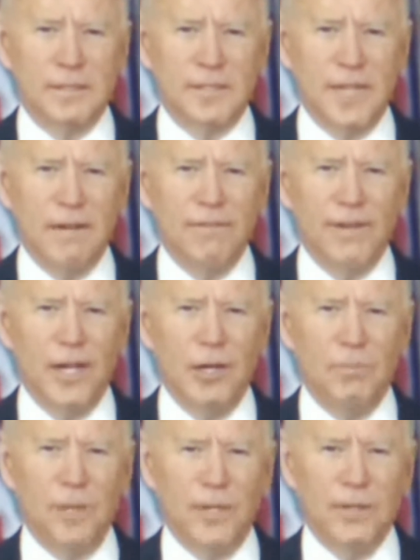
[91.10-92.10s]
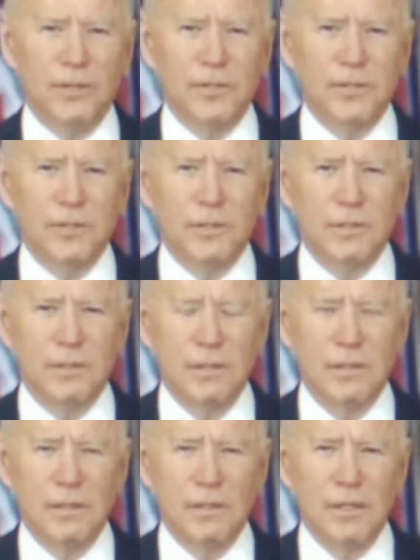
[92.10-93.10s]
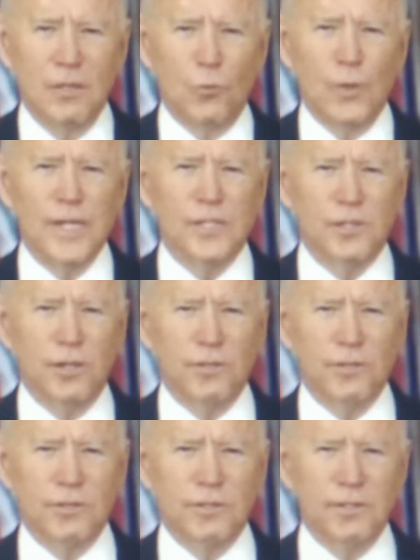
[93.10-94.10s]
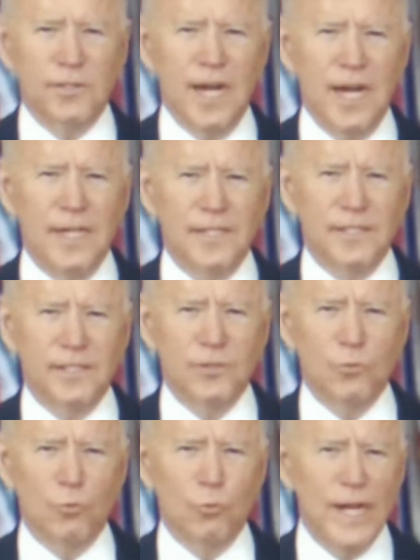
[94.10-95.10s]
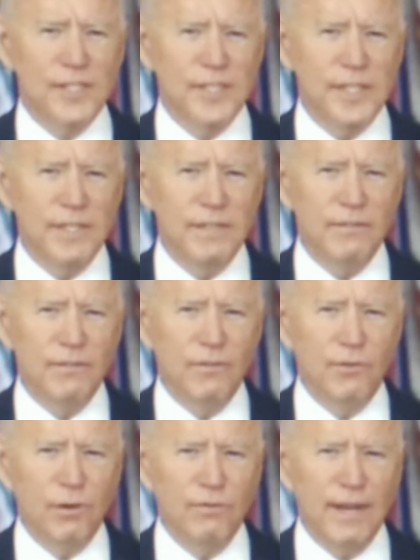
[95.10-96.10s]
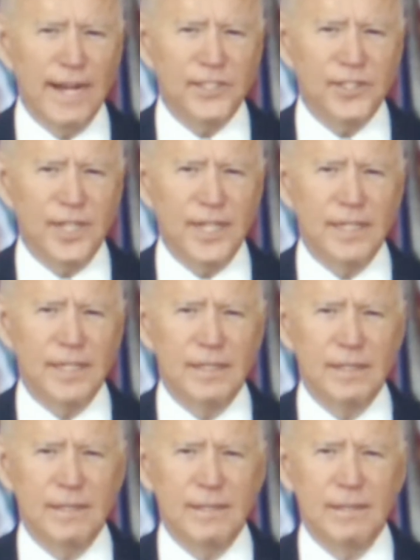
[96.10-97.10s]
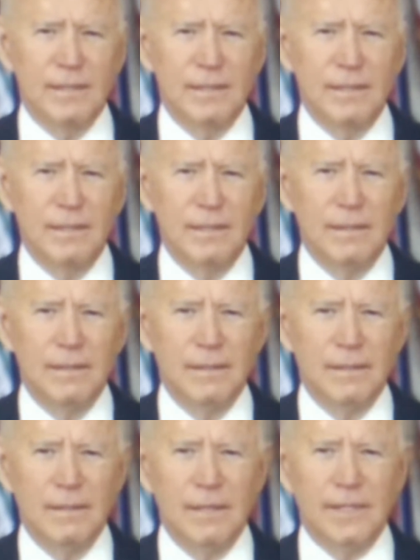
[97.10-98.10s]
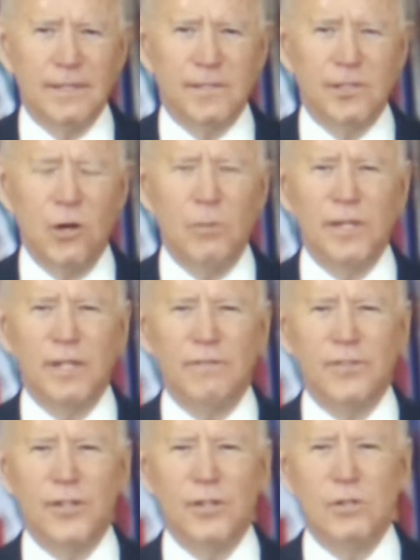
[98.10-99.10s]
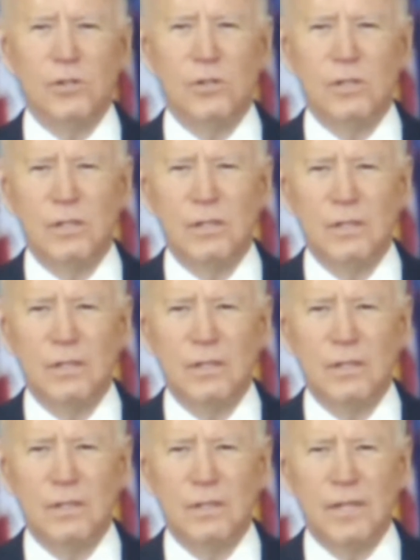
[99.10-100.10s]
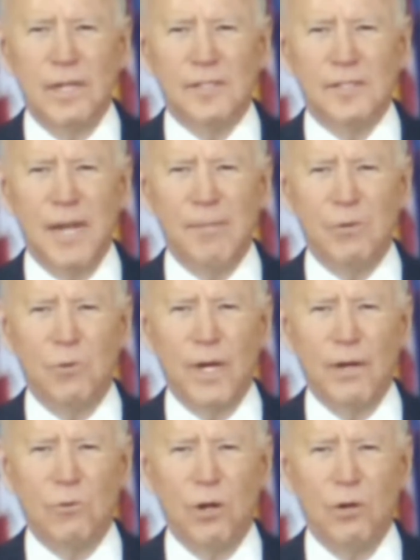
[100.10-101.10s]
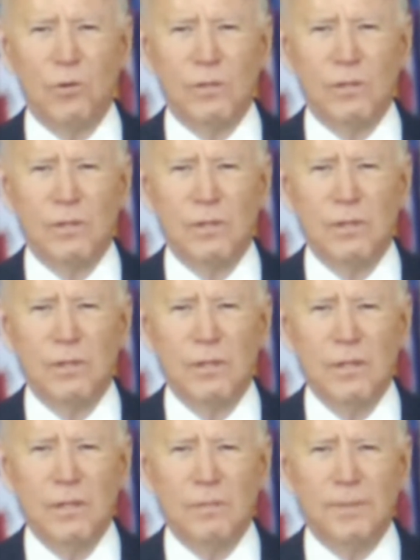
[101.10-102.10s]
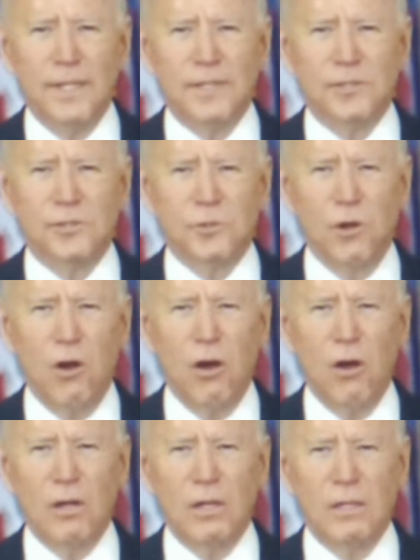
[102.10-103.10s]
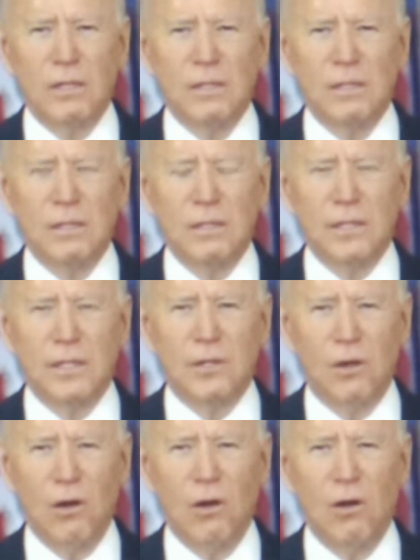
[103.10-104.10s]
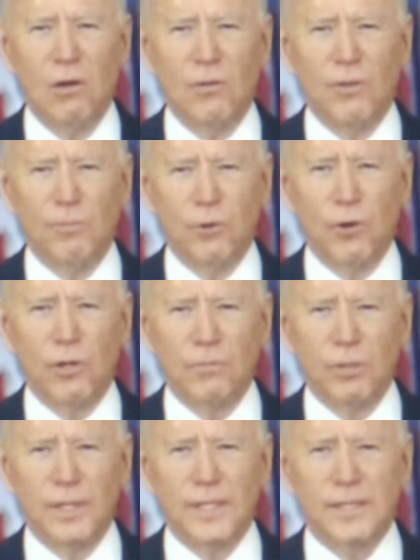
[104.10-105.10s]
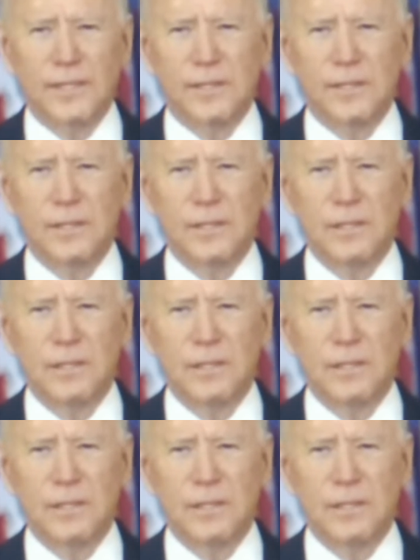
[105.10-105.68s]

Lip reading: to help others. Researchers and scientists racing for a vaccine. And so many of you, as Hemingway wrote, being strong in all the broken places.